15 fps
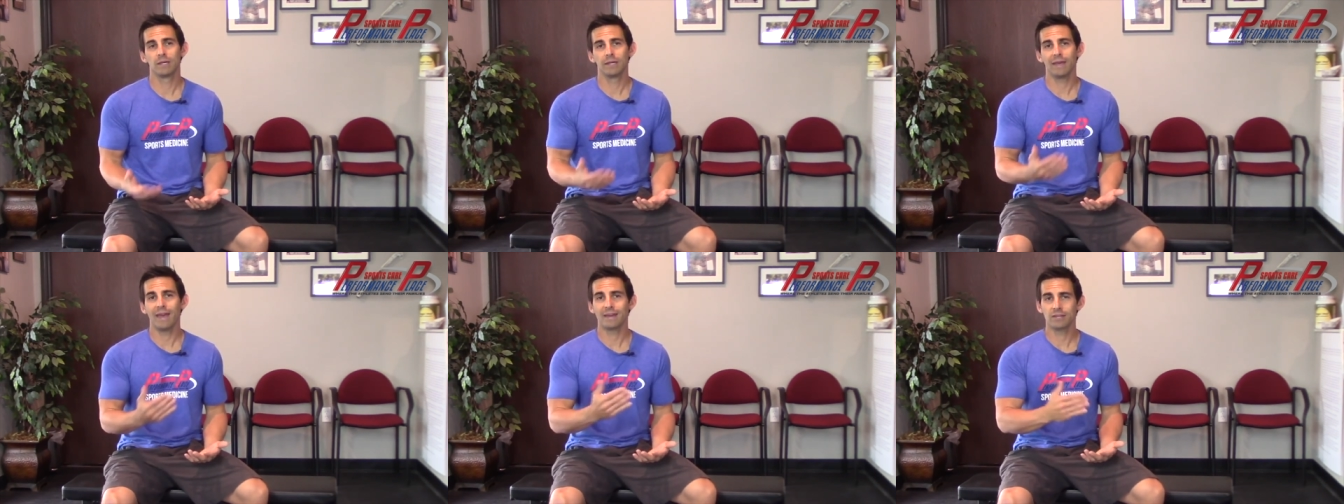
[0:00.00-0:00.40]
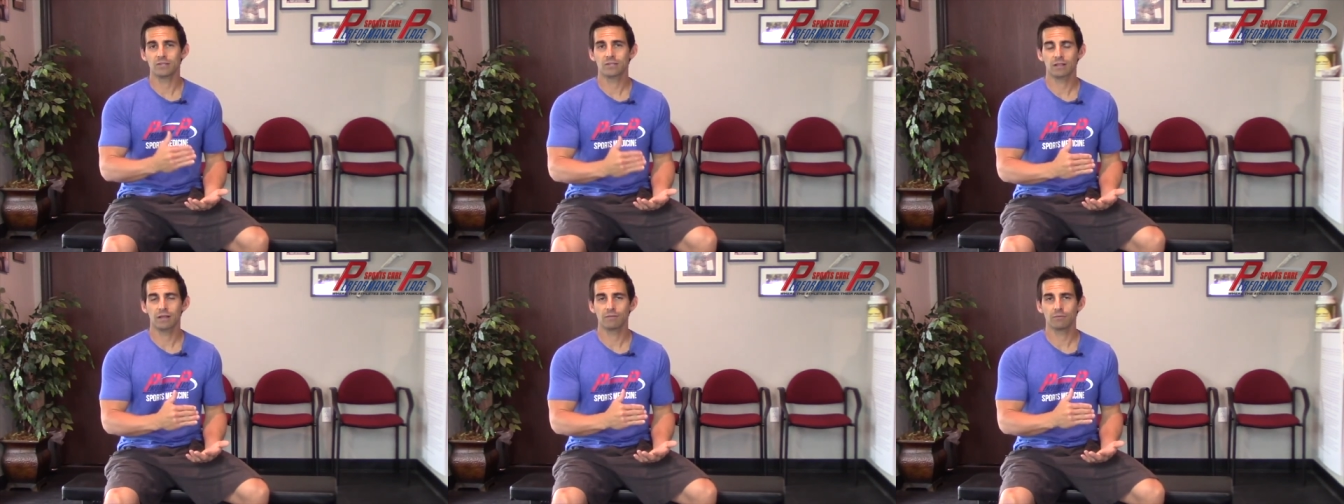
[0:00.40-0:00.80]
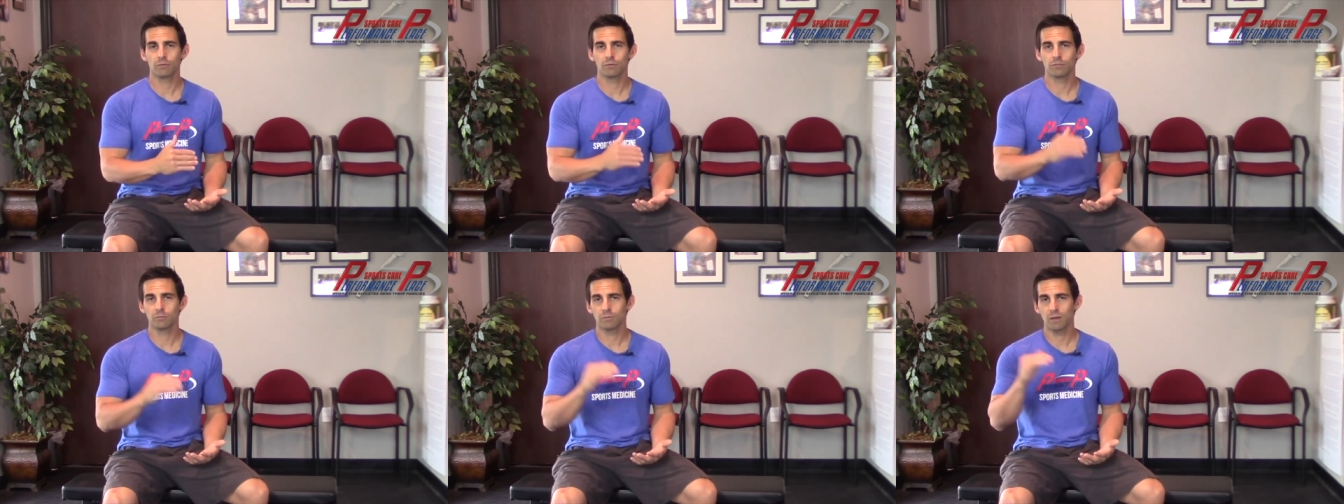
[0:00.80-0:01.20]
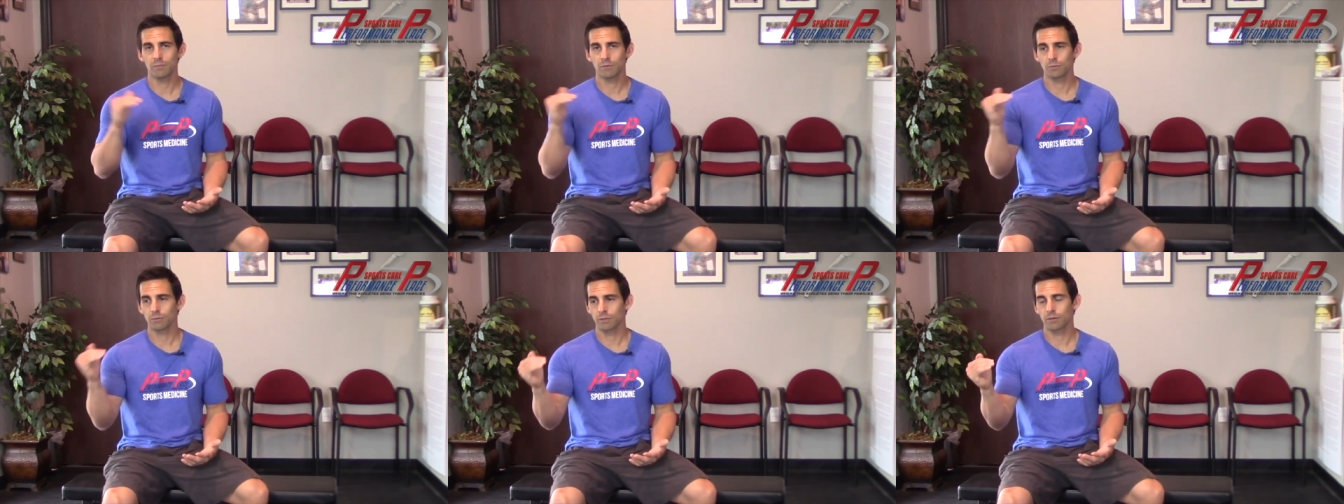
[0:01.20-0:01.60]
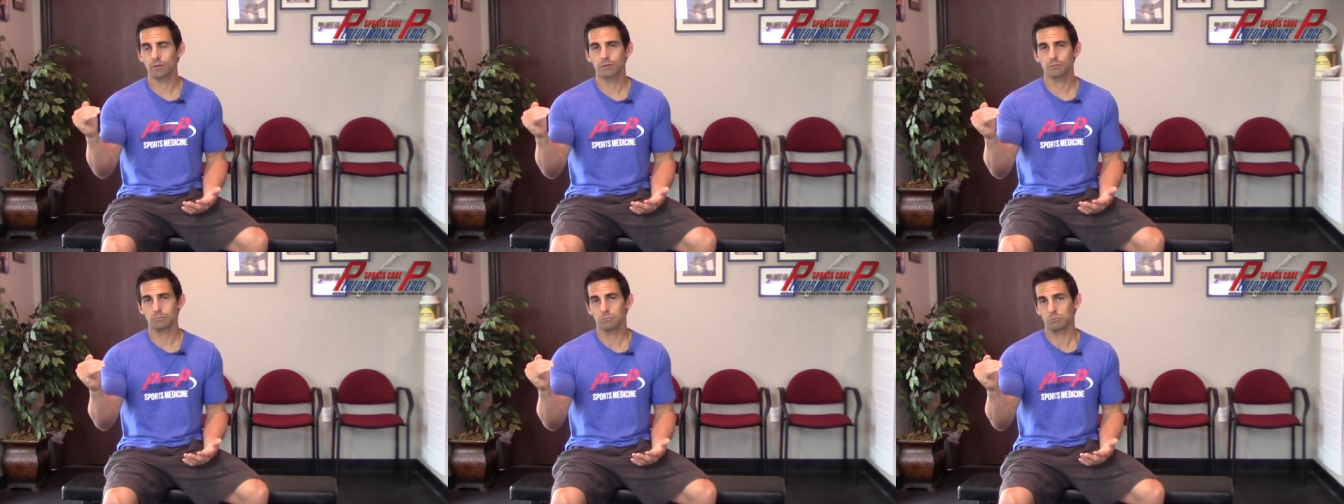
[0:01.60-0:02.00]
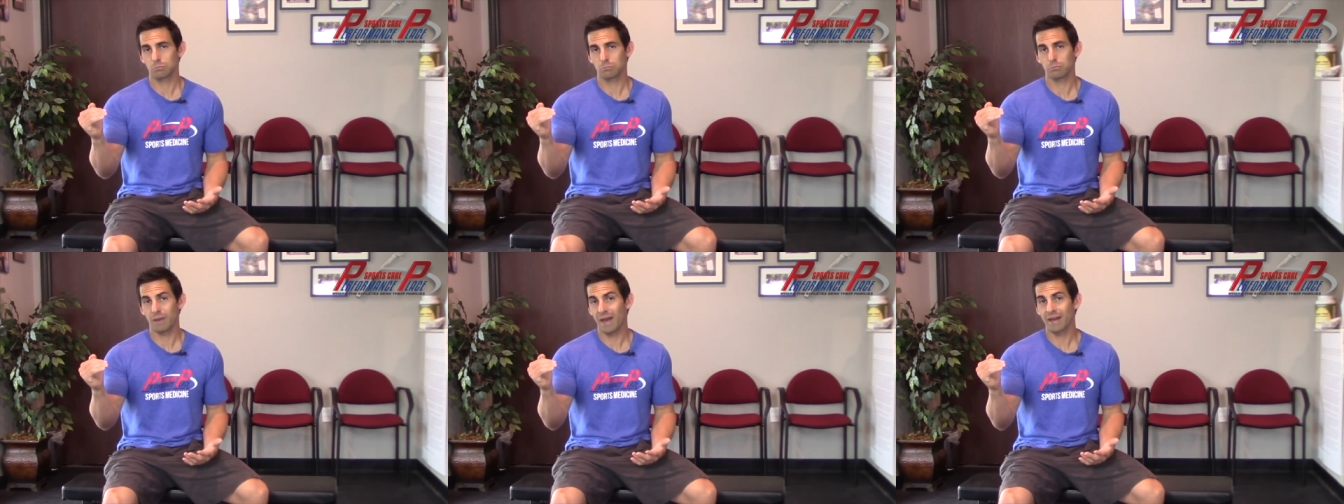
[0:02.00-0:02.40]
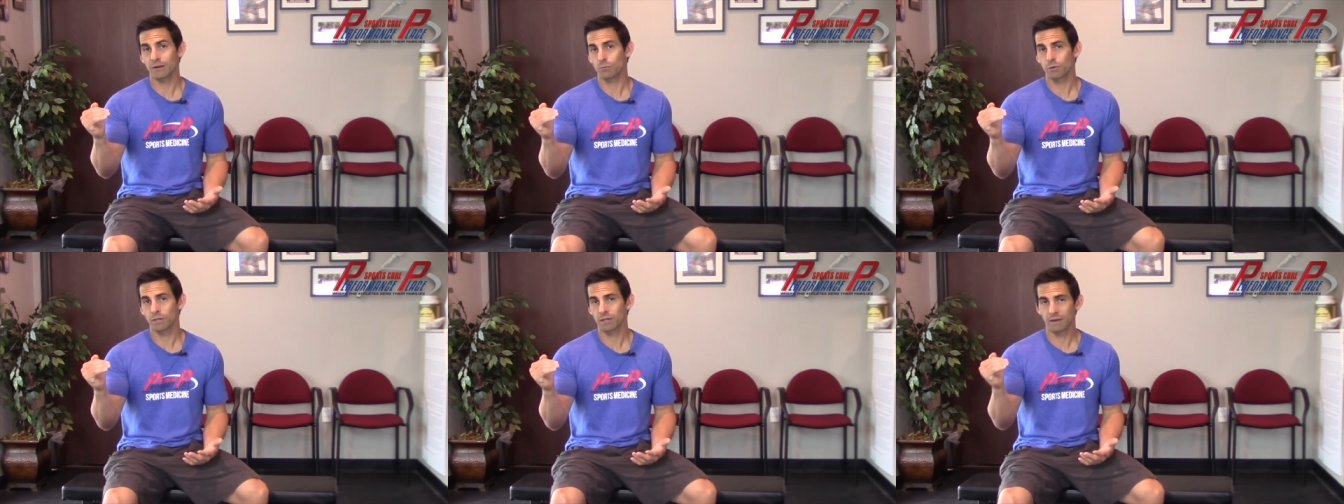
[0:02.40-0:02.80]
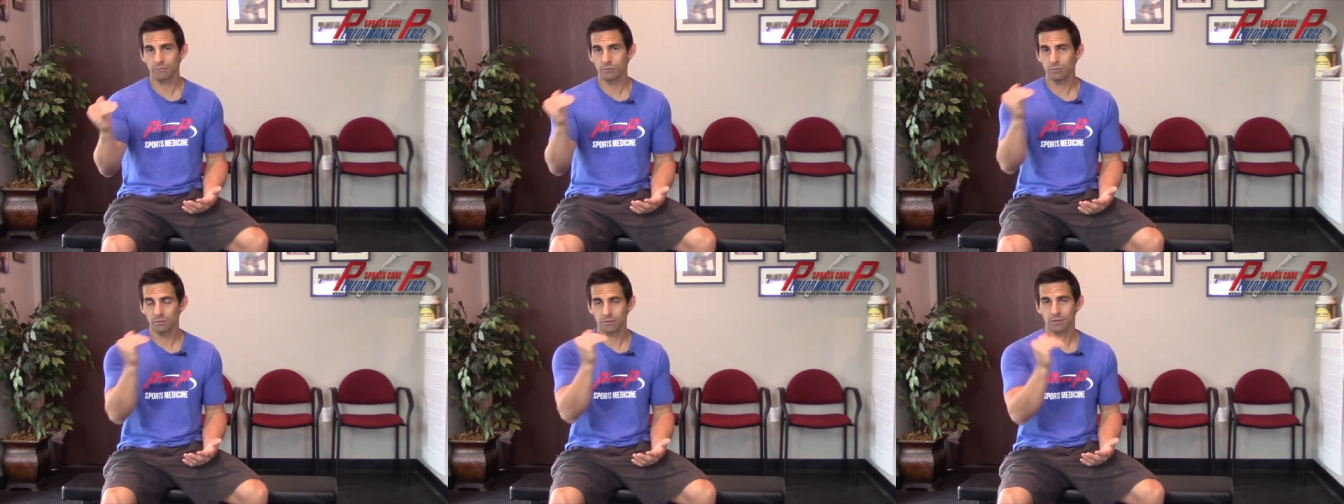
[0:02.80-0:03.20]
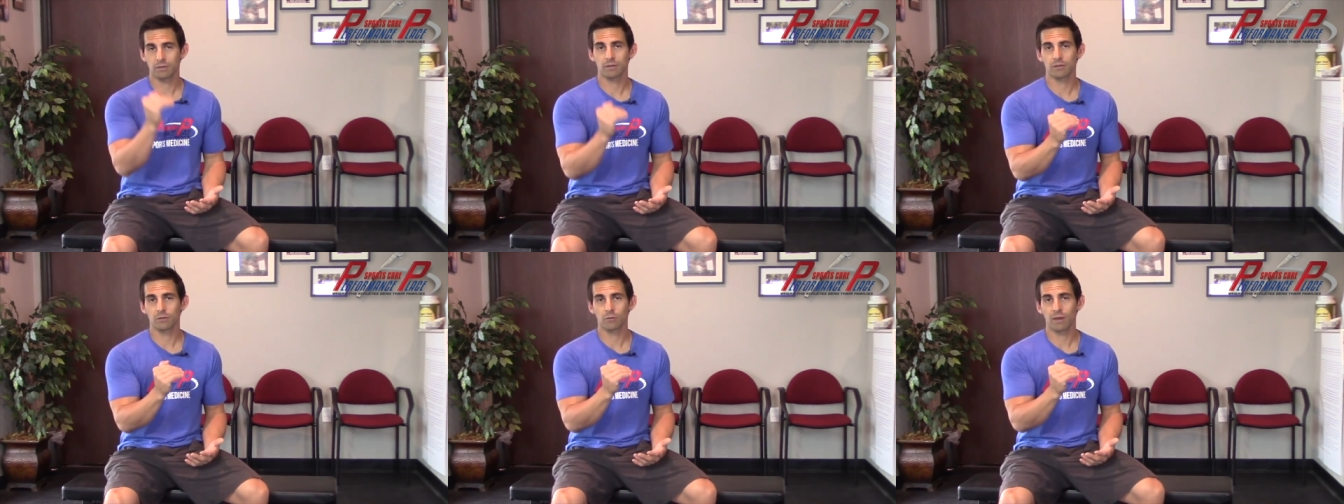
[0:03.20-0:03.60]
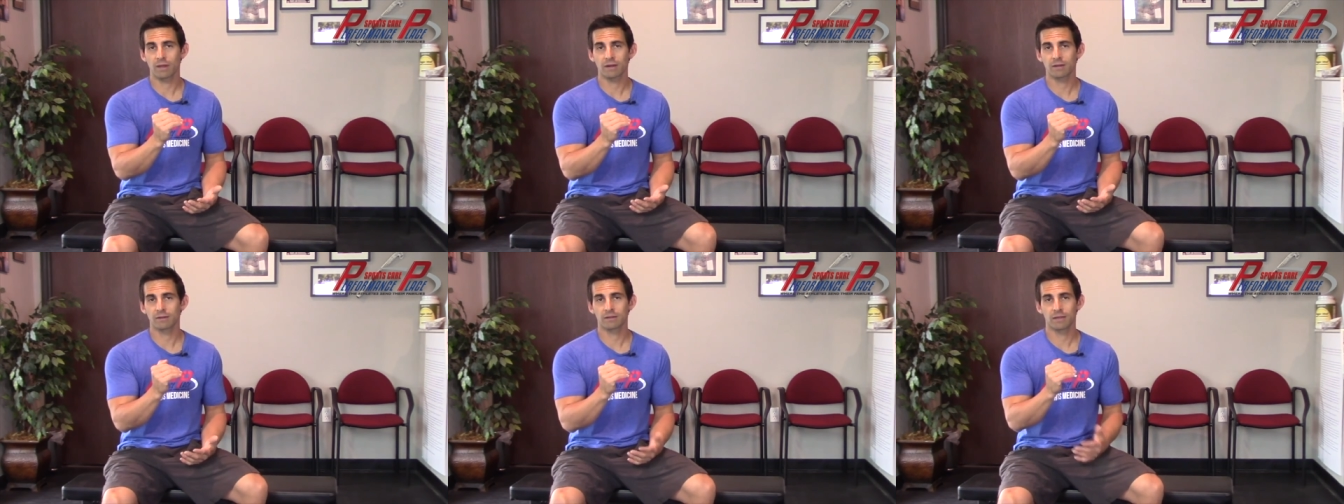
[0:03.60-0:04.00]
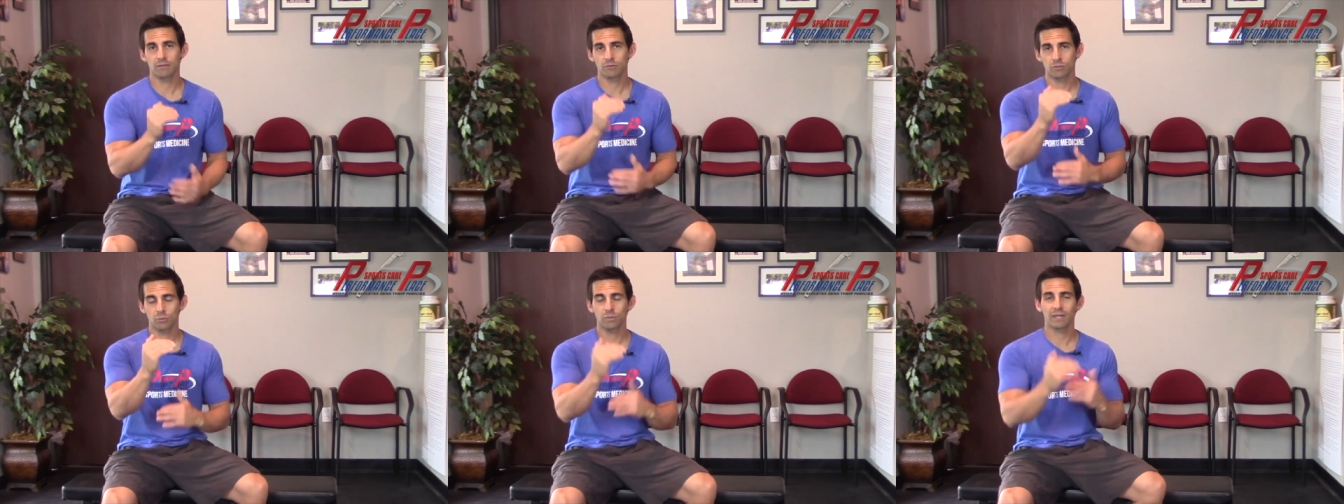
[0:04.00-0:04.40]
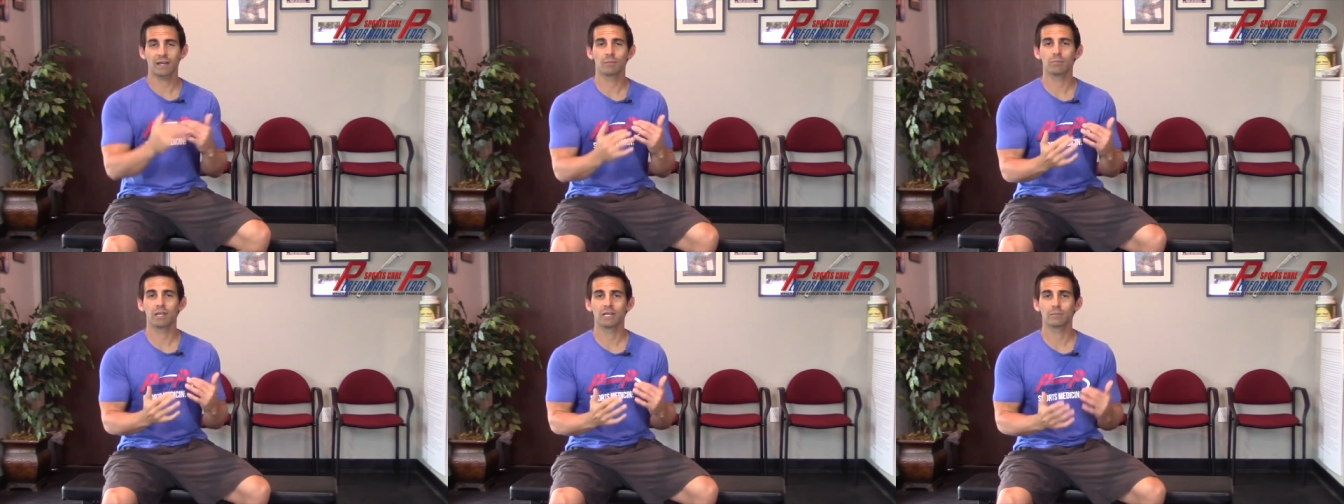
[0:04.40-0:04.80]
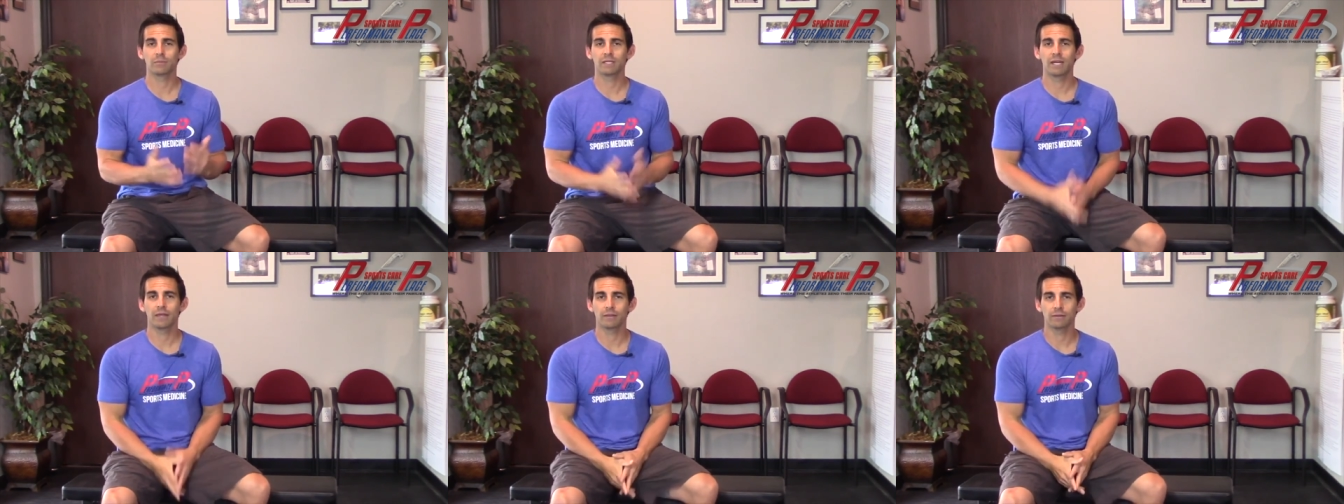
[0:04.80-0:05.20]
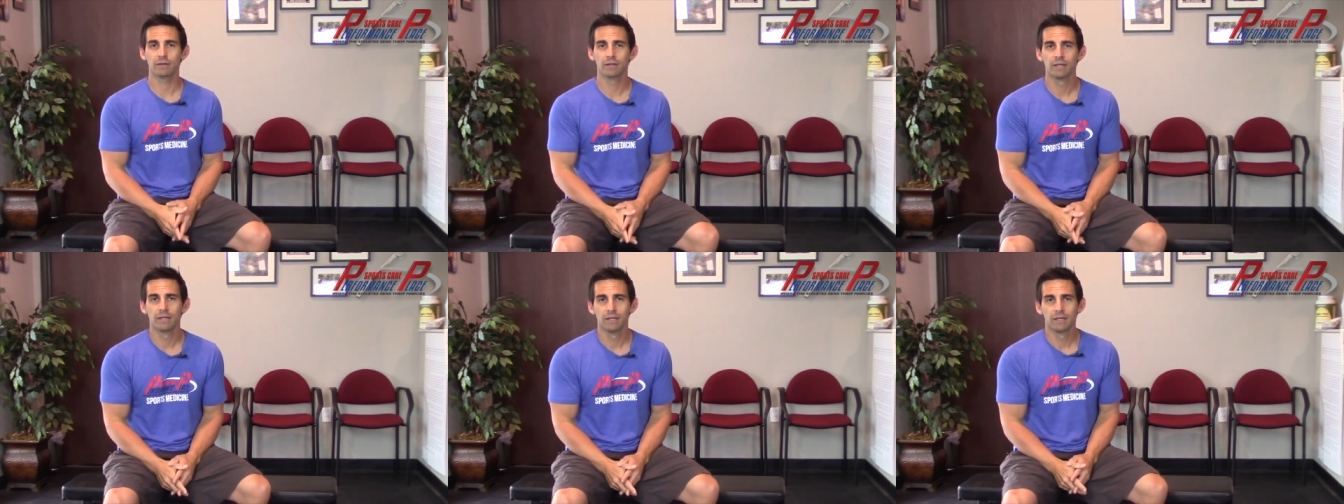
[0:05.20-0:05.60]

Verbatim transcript: at each level and you might be really bad at one level and then great at another, so we kind of blend them together.